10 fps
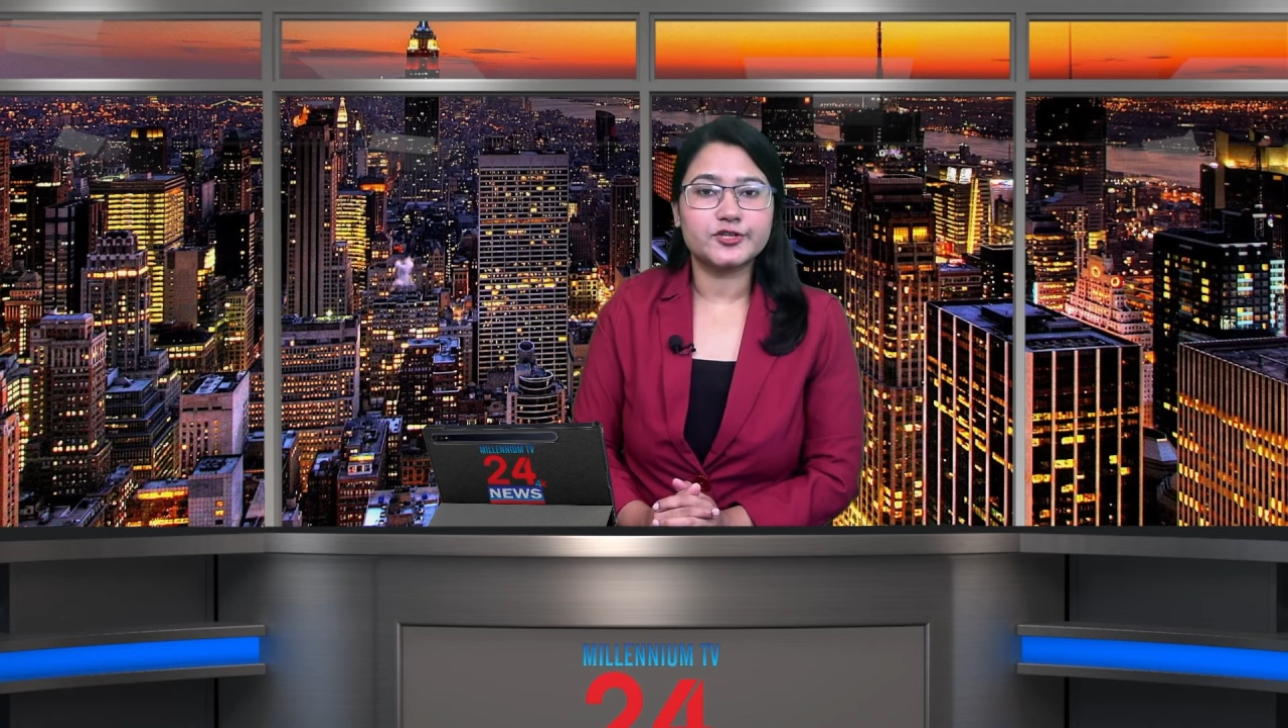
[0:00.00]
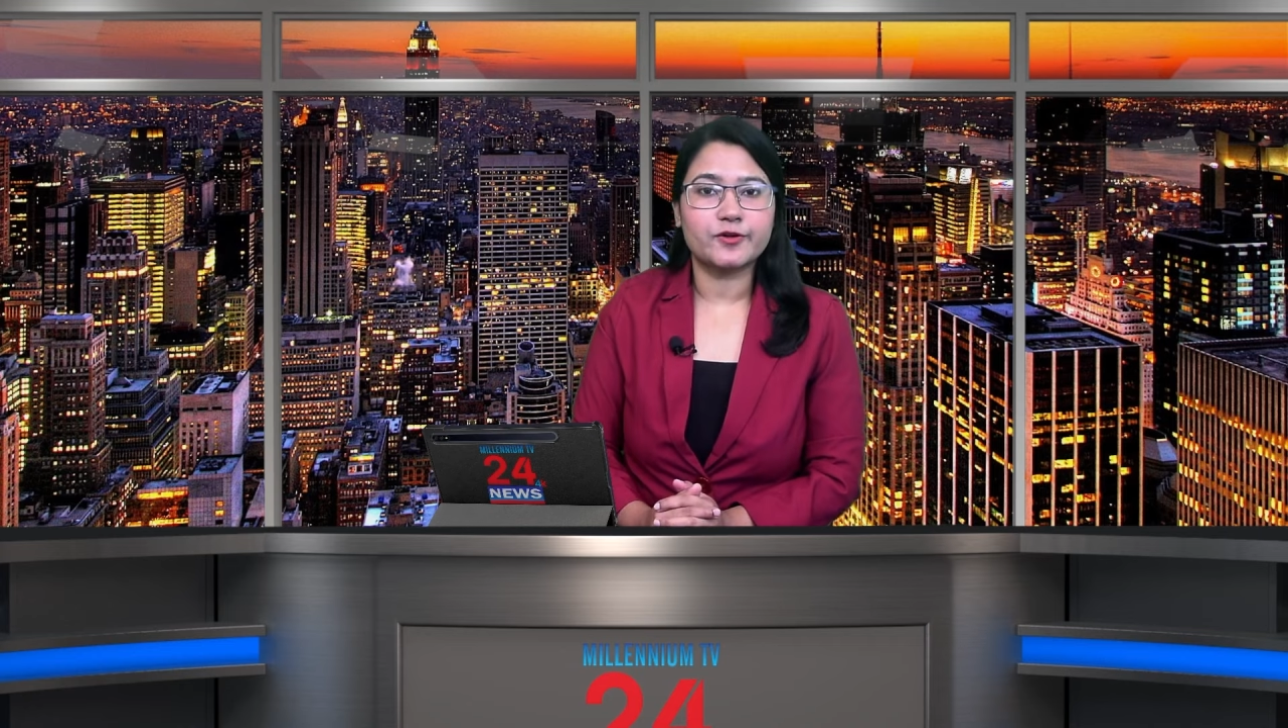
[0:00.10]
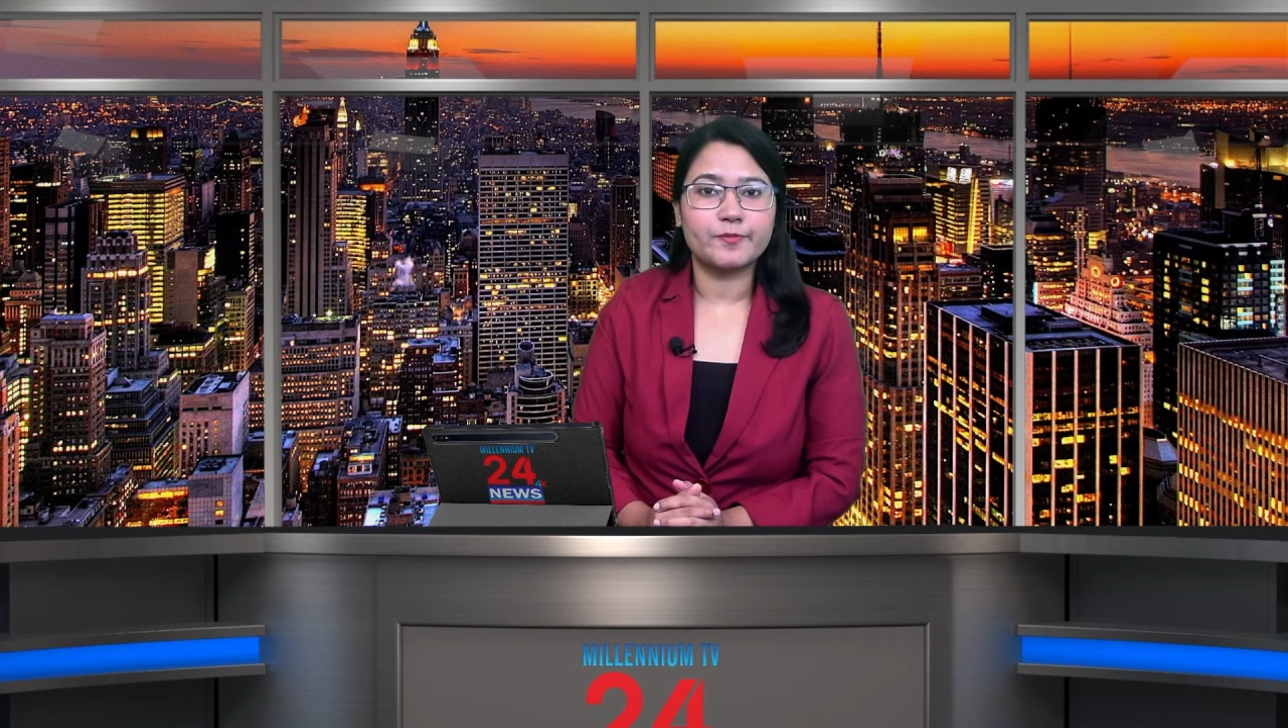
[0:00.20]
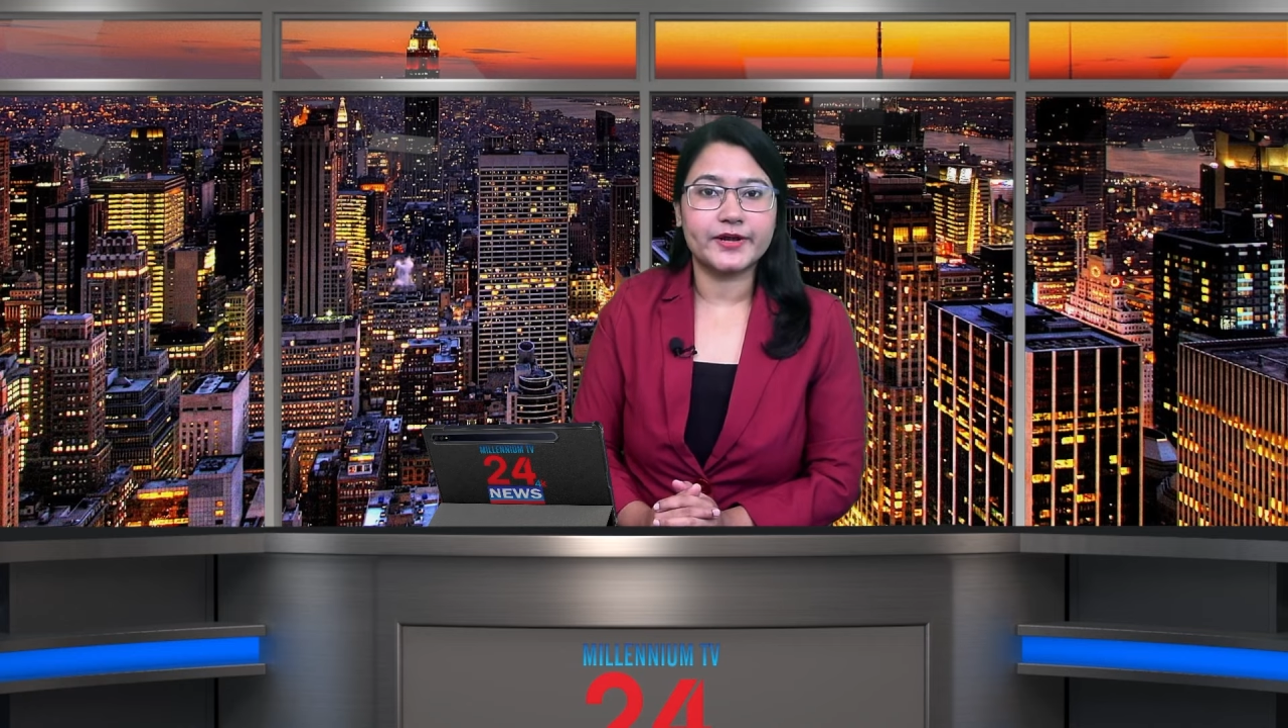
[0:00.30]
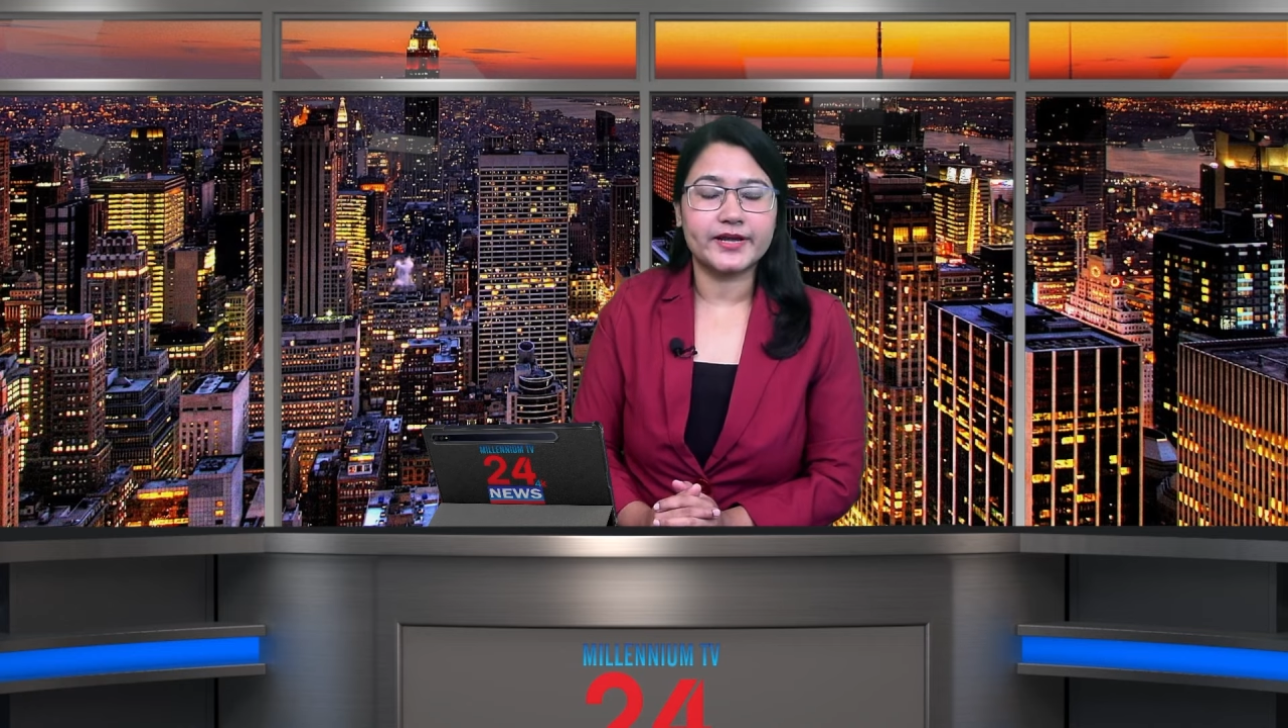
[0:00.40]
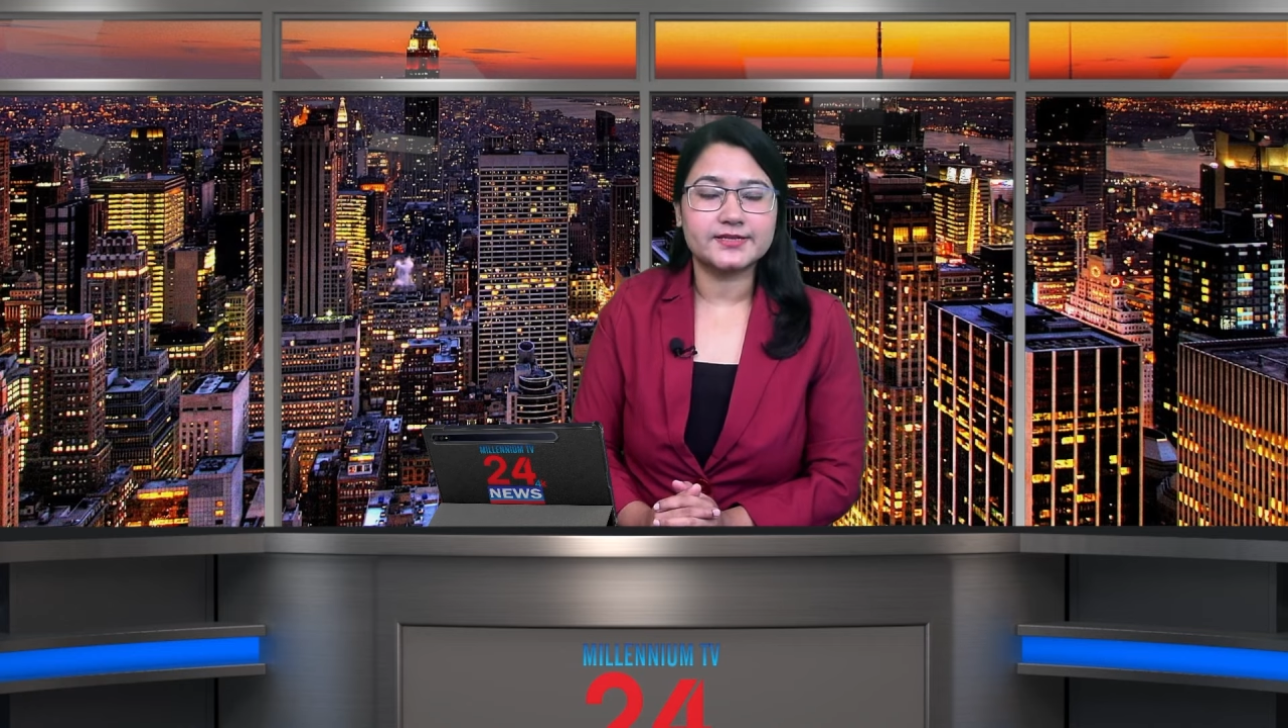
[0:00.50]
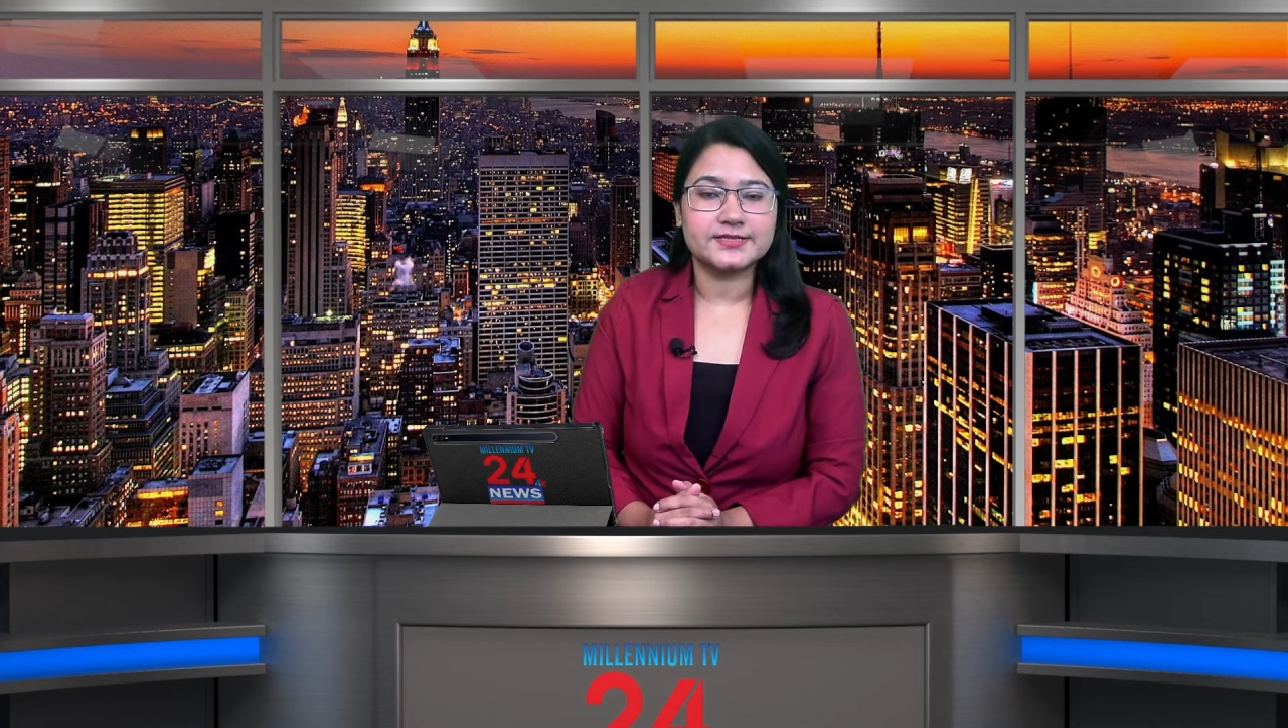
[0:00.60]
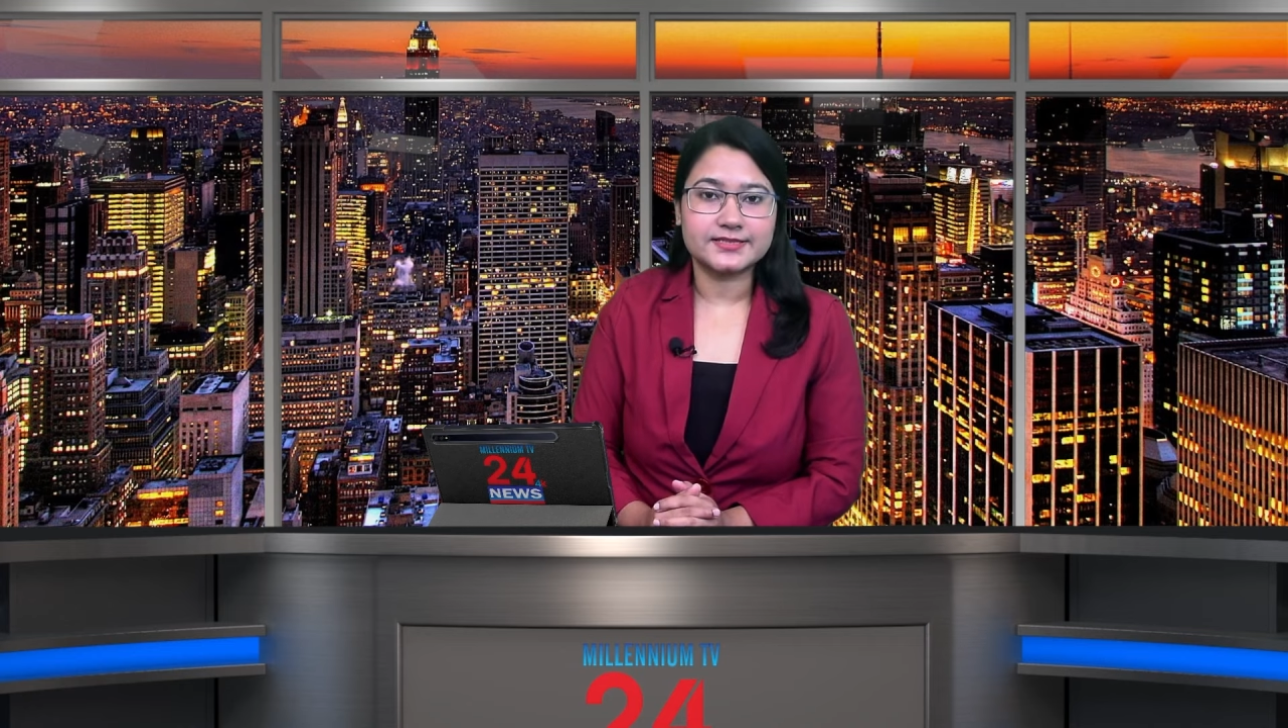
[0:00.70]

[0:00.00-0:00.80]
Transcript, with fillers: short break.